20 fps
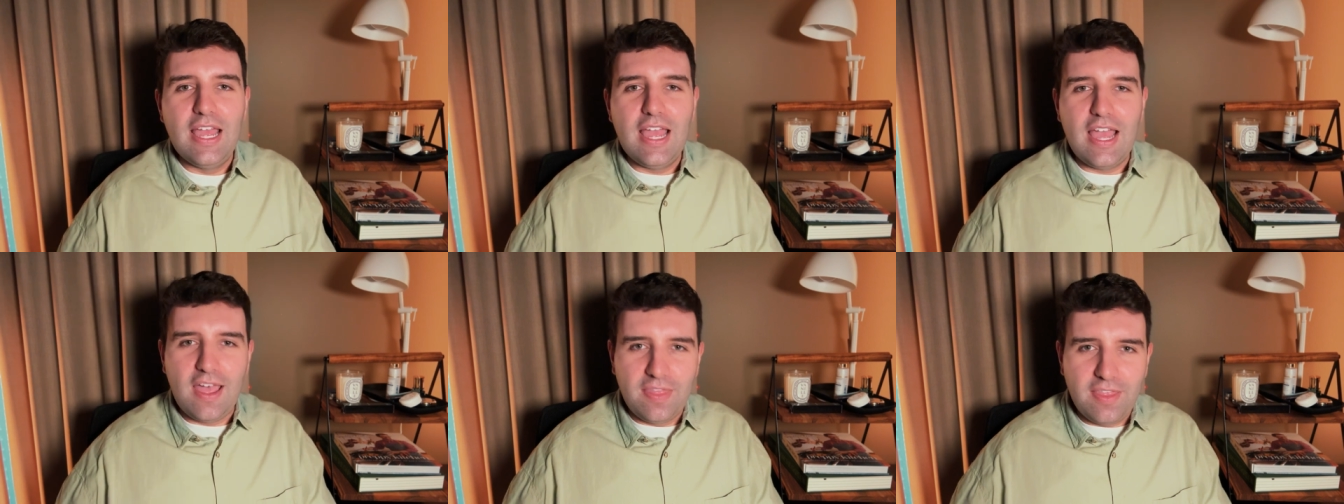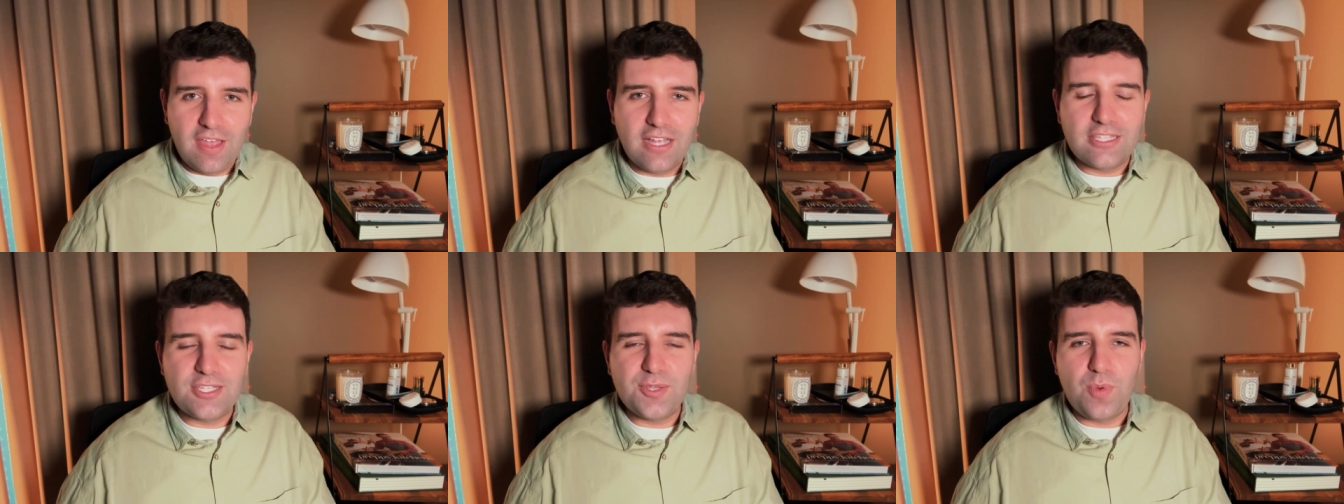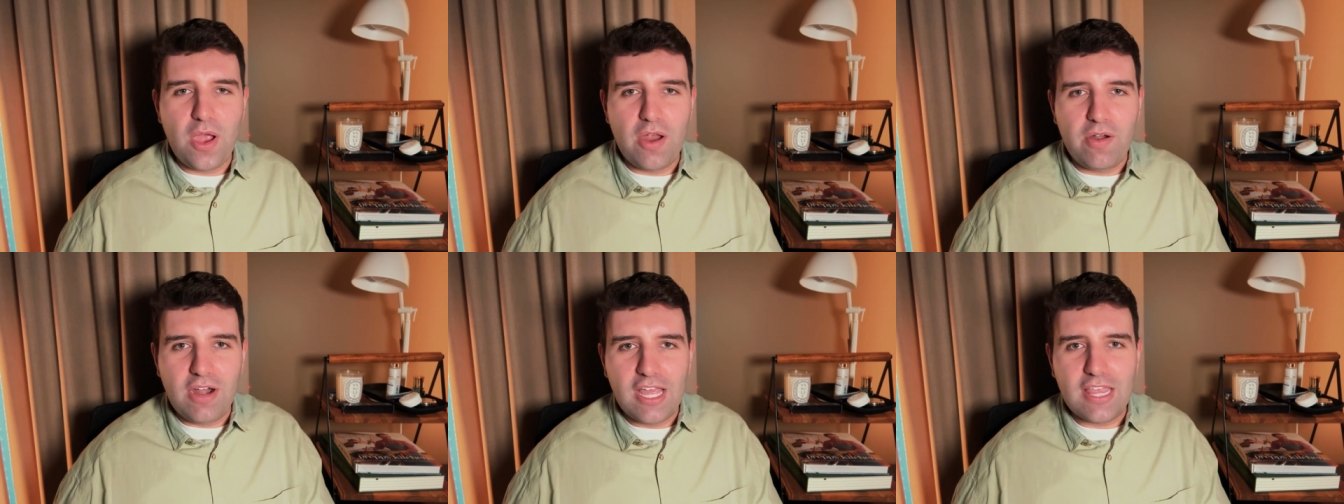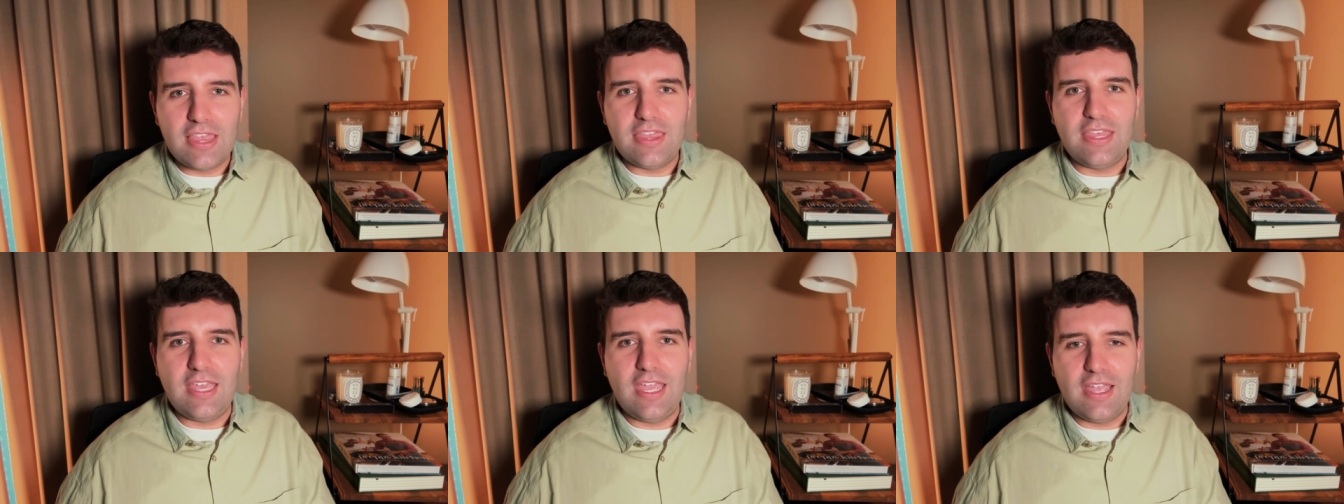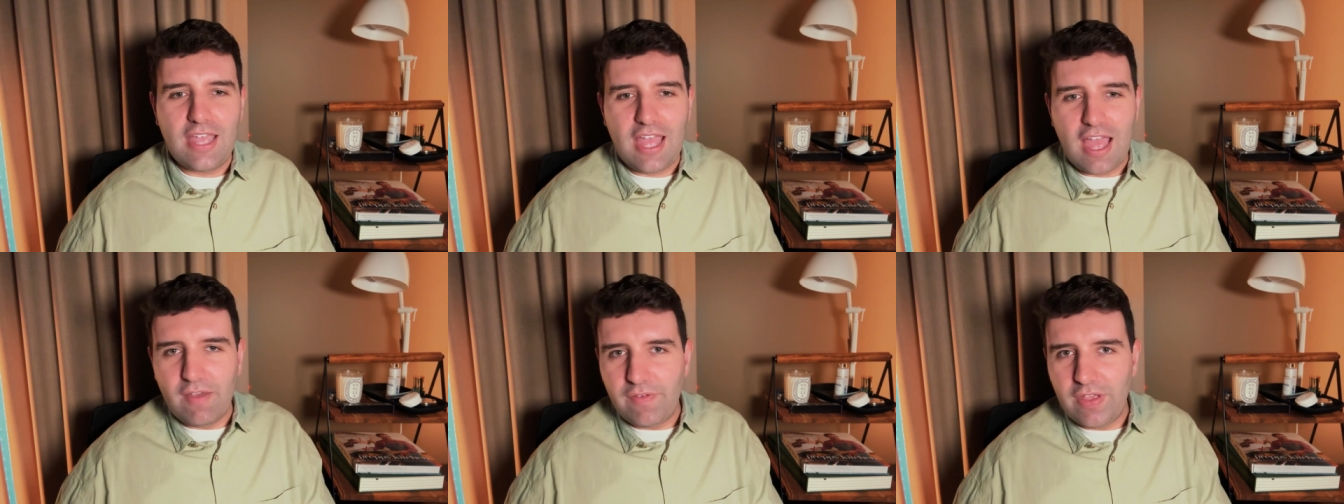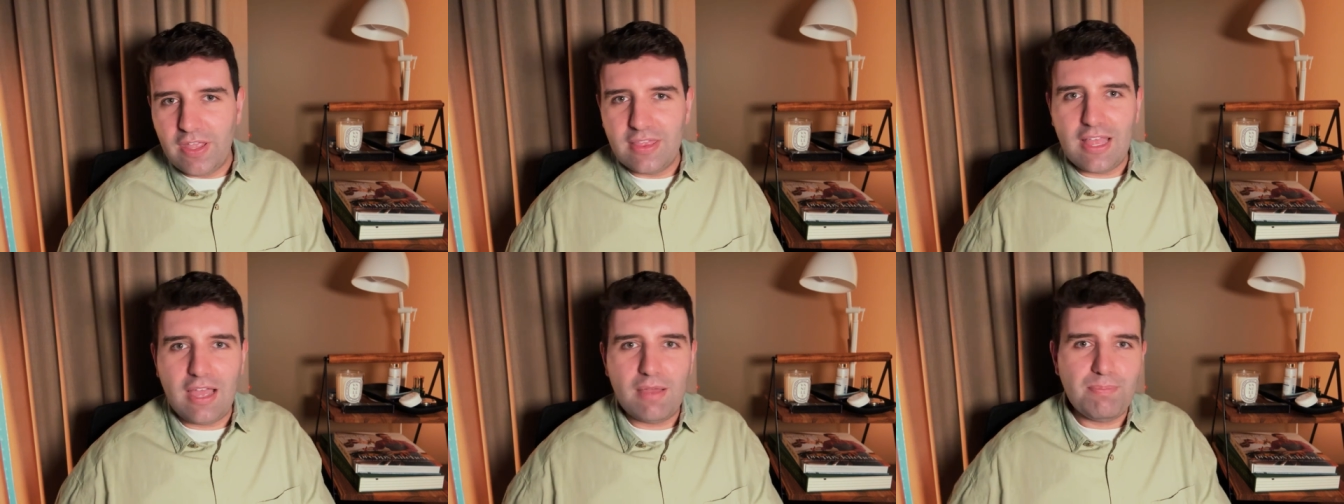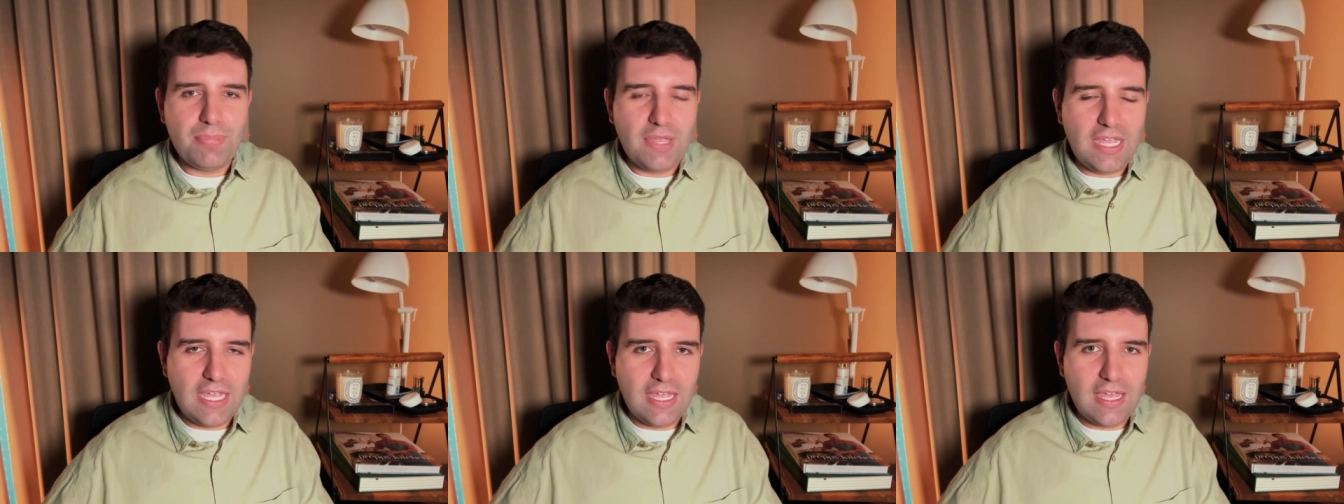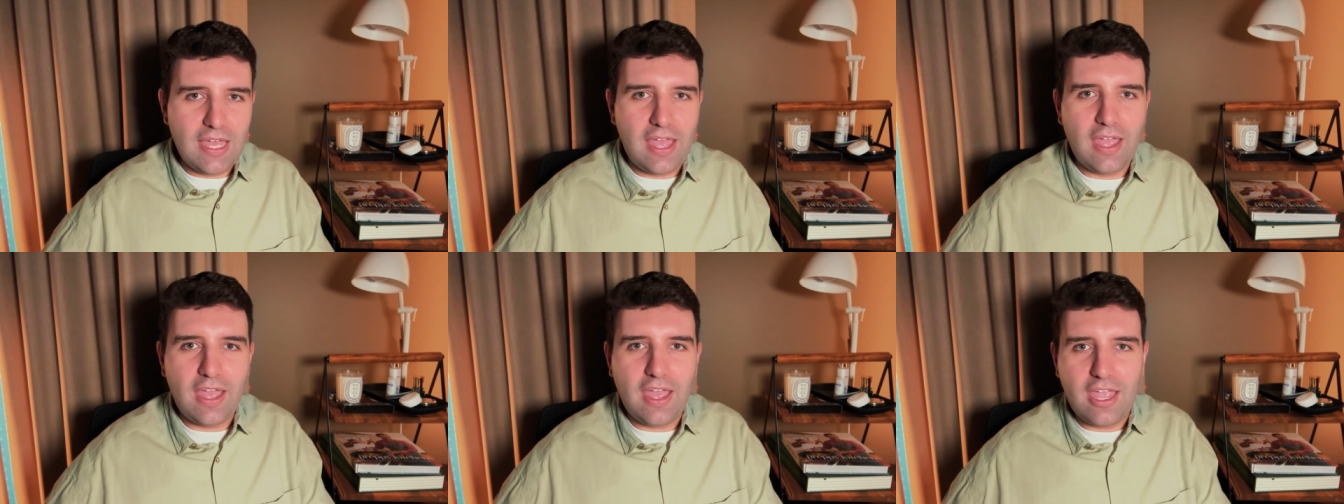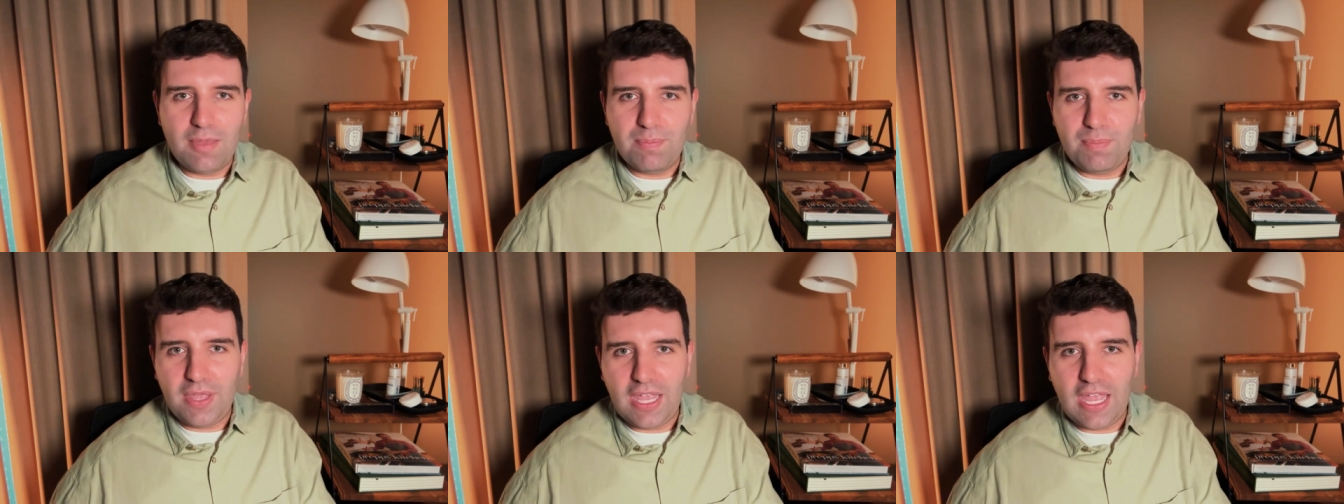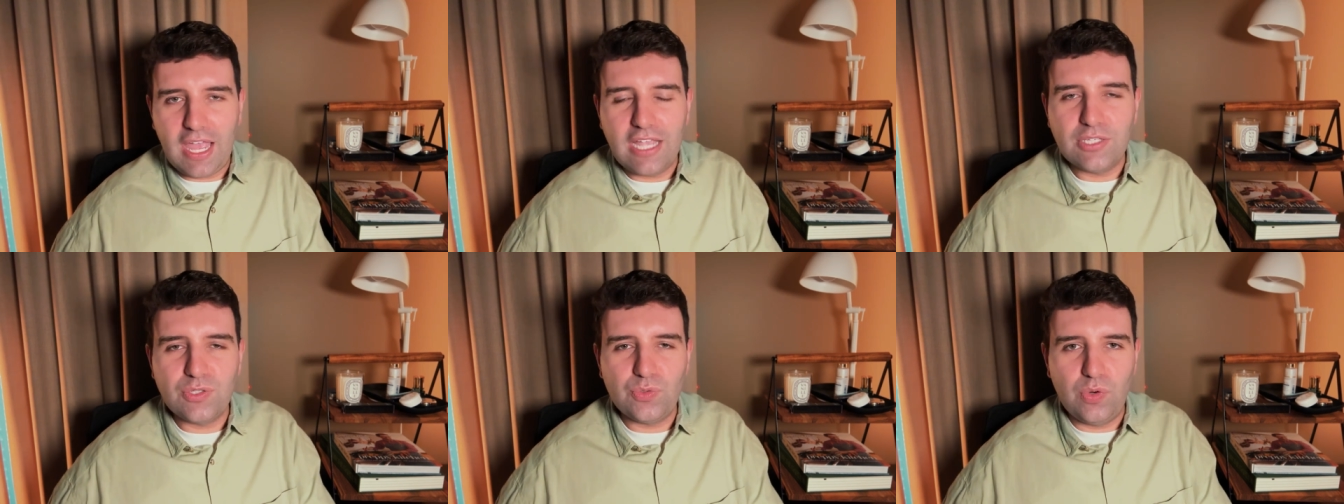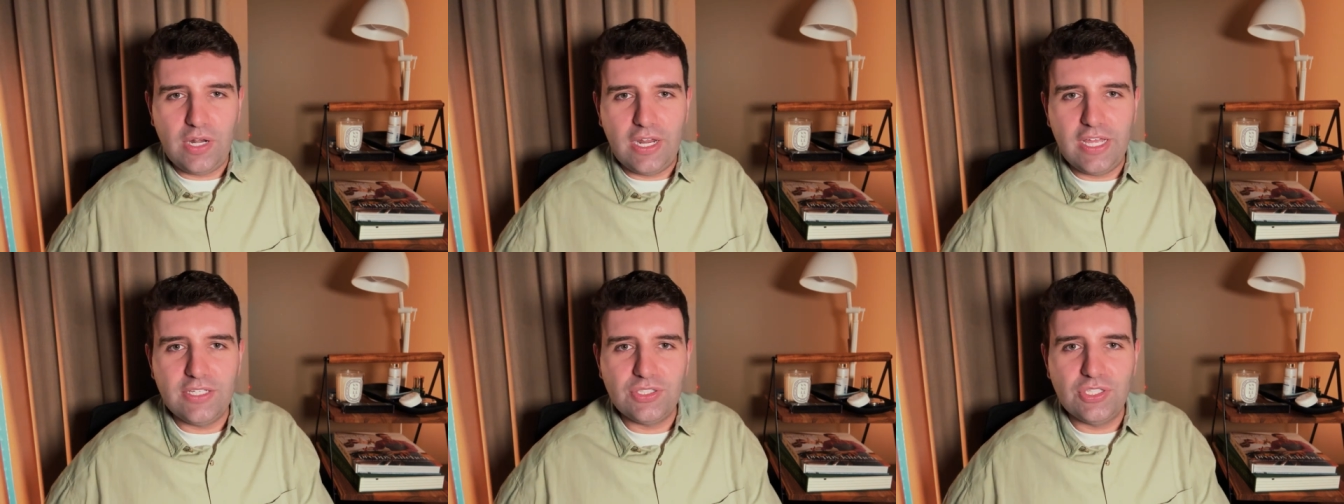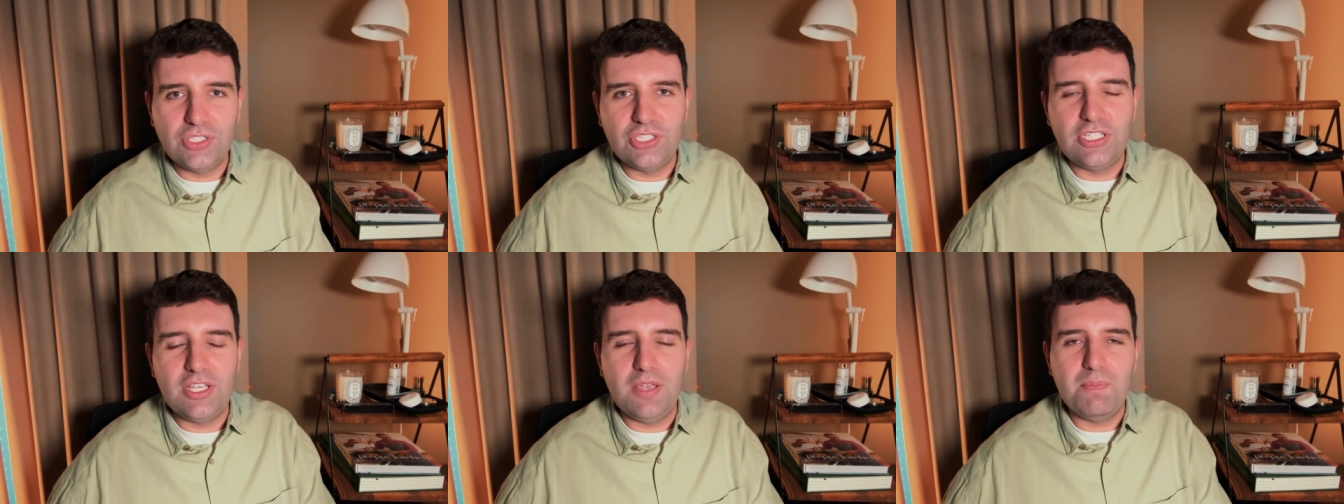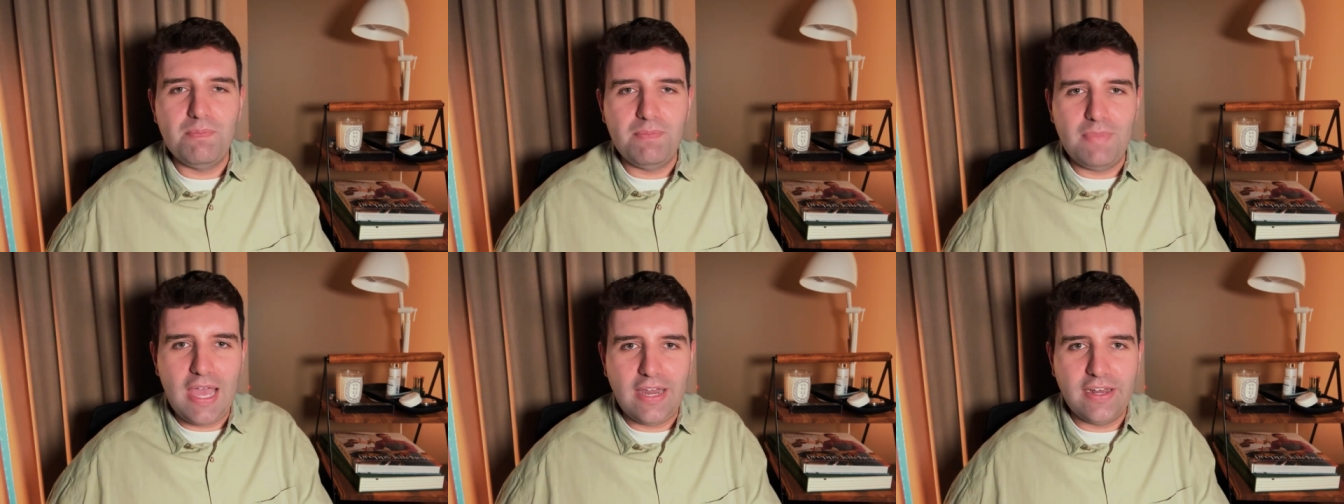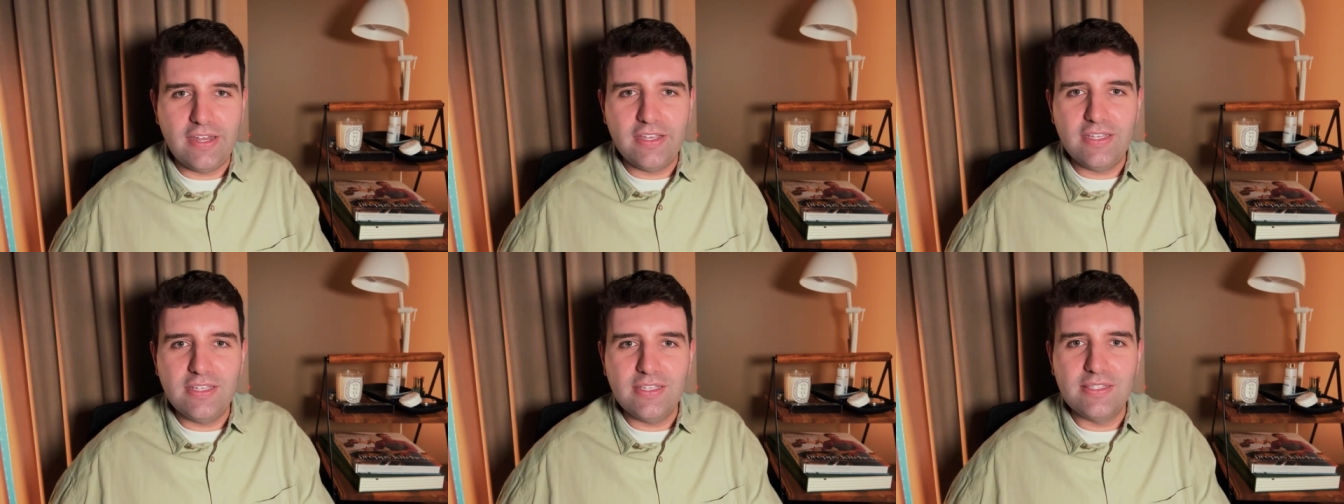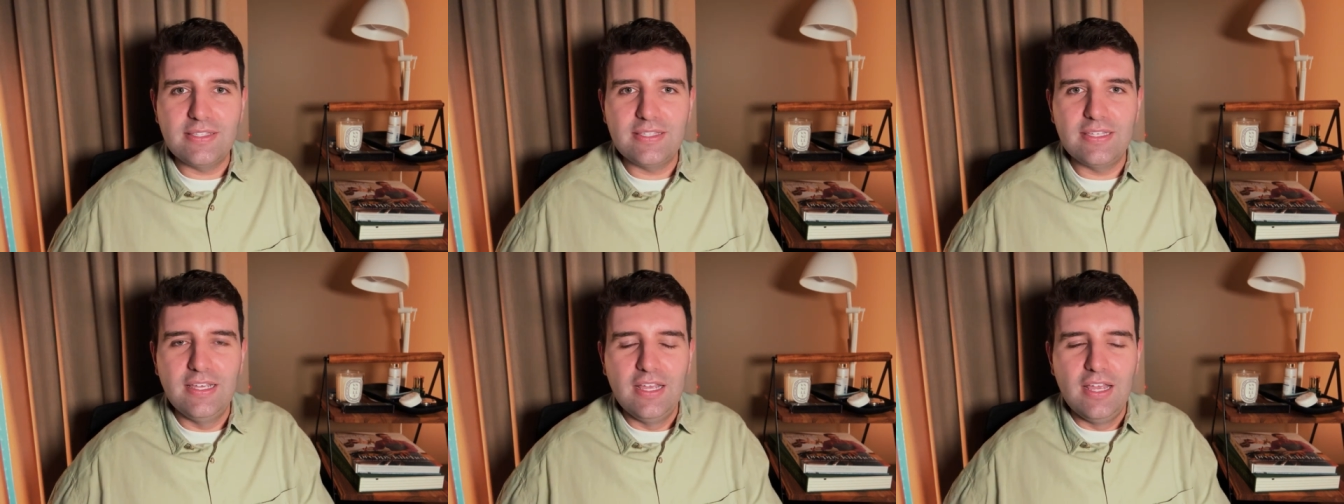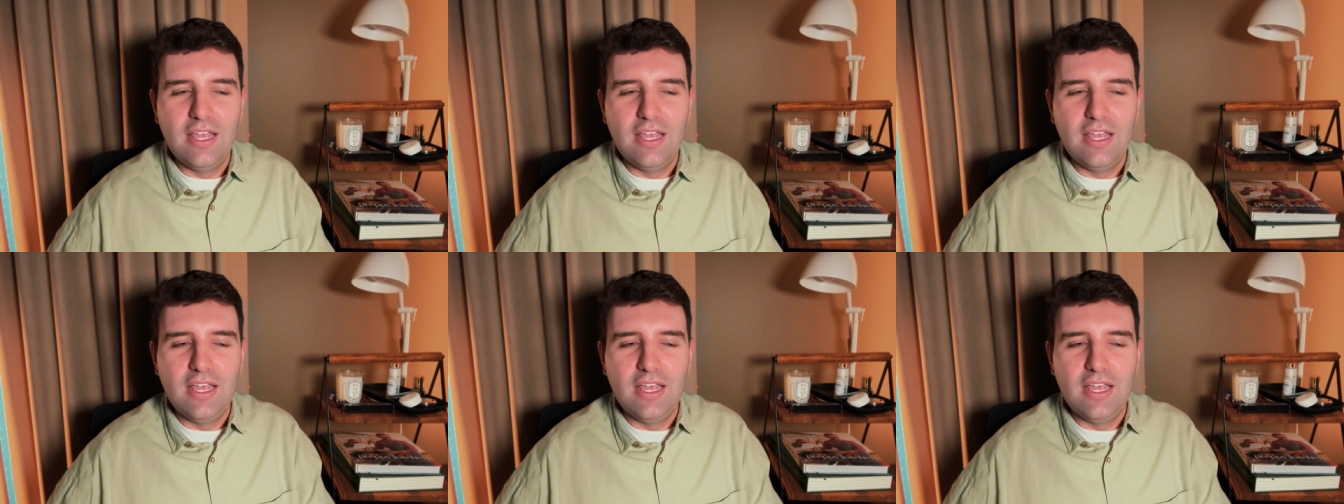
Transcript: And that's where I think having that pKa pH relationship matters.